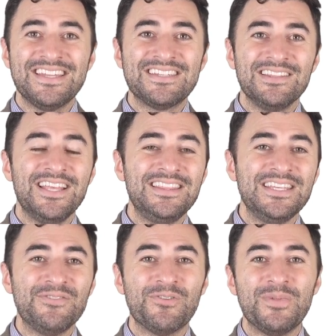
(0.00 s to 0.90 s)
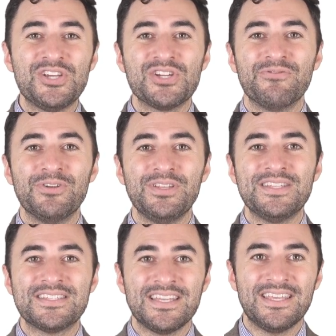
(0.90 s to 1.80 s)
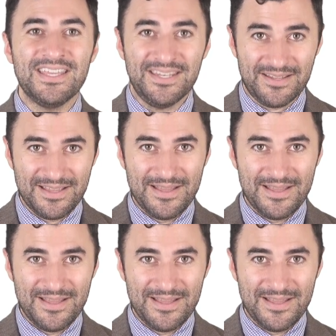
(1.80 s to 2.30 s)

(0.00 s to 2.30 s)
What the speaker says: to let the information really sink in.